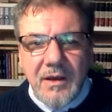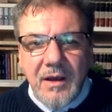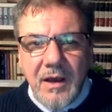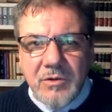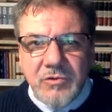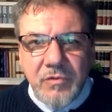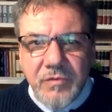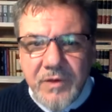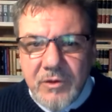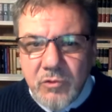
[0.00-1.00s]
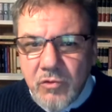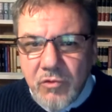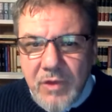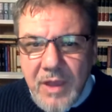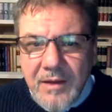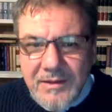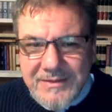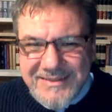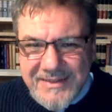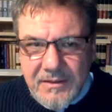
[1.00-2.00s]
I was referring to
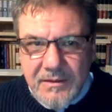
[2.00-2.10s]
reality.